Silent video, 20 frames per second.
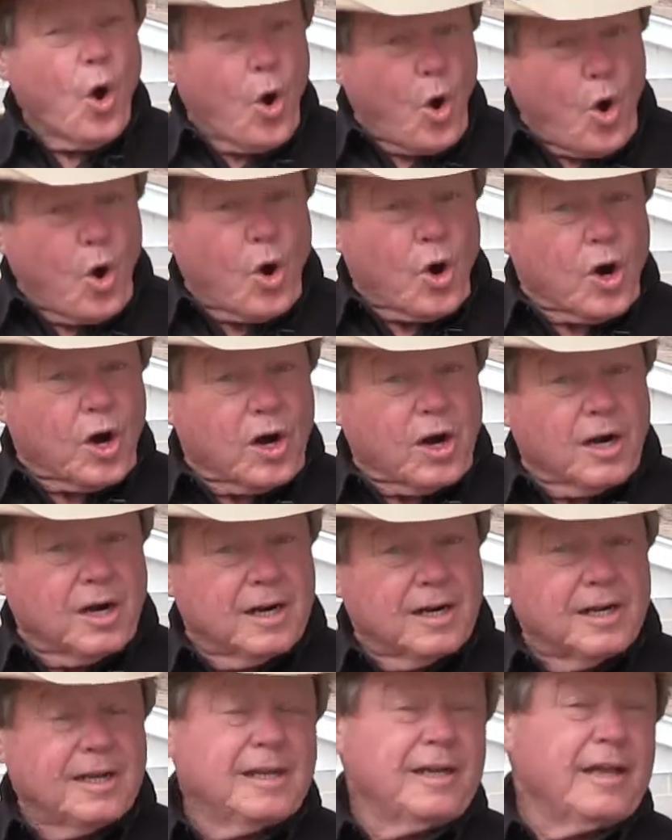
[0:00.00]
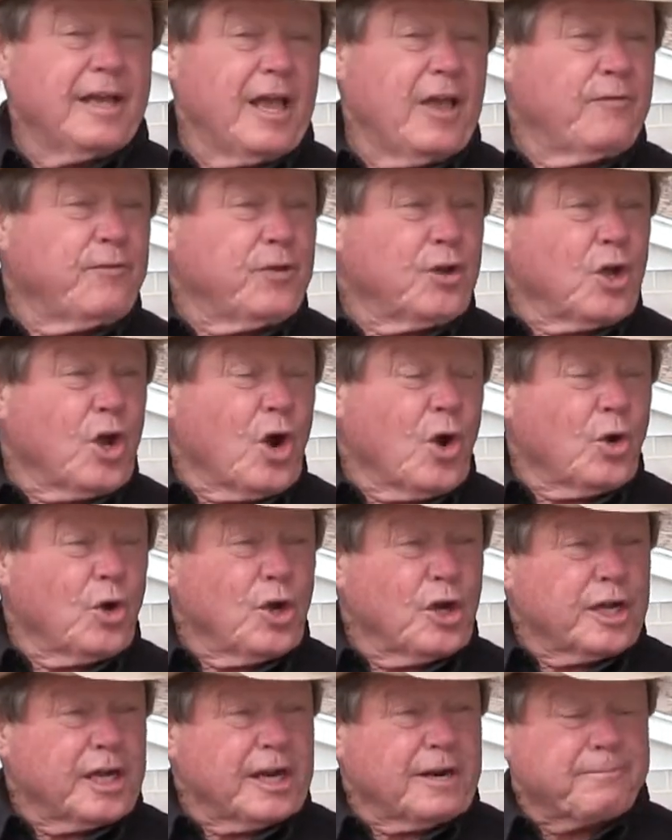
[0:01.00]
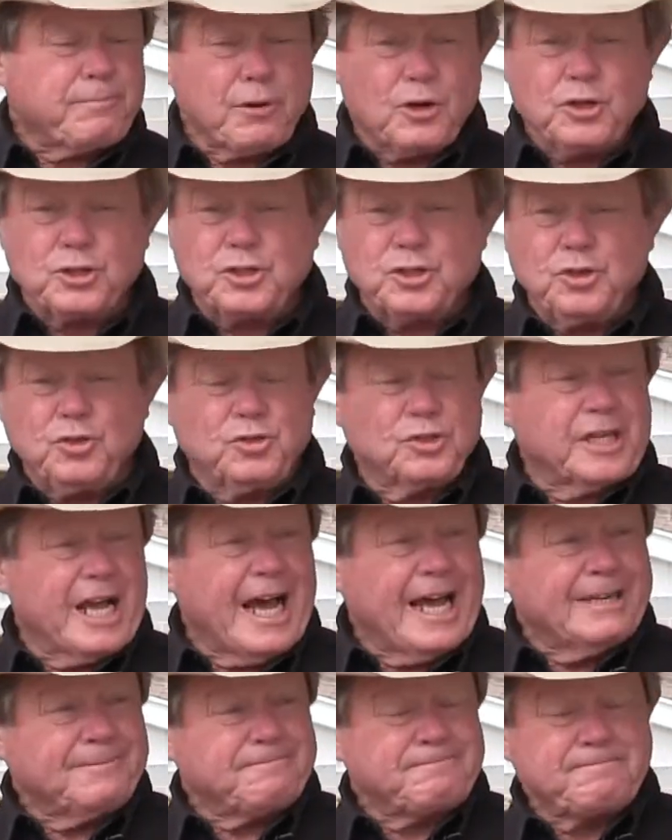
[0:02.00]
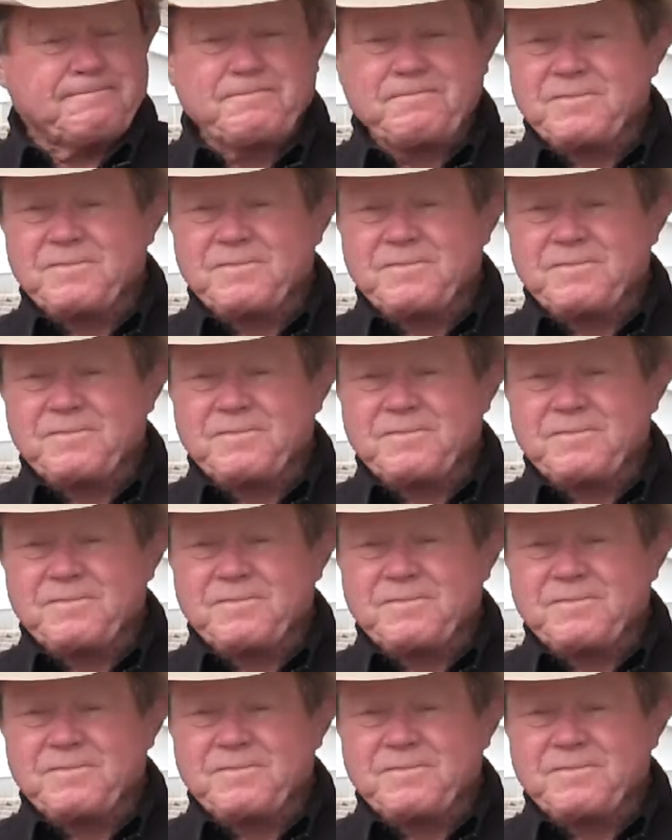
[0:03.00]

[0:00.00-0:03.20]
or if you go look at a person who's got